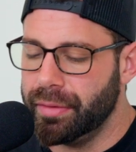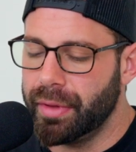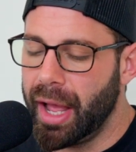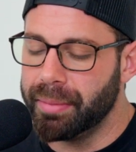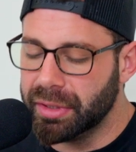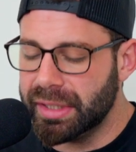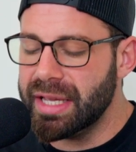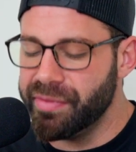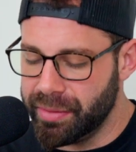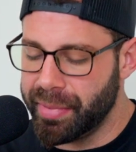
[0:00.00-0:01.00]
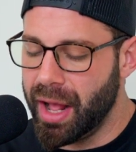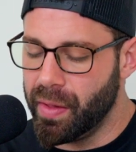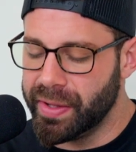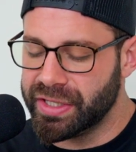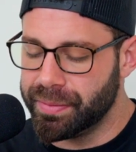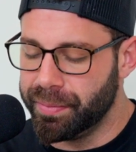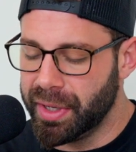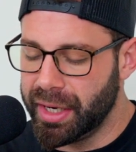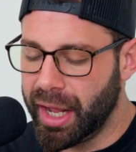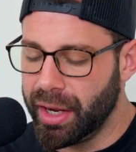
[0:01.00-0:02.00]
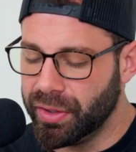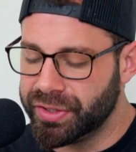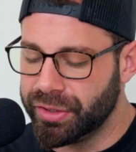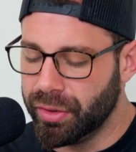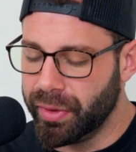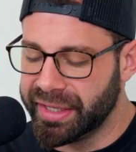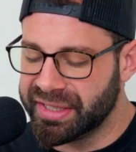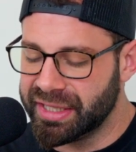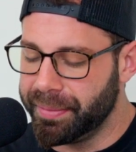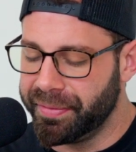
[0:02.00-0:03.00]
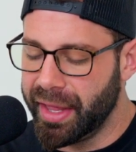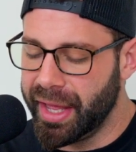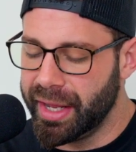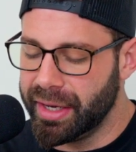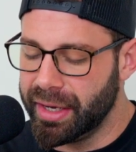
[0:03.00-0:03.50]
I believe in balance, but I also accept that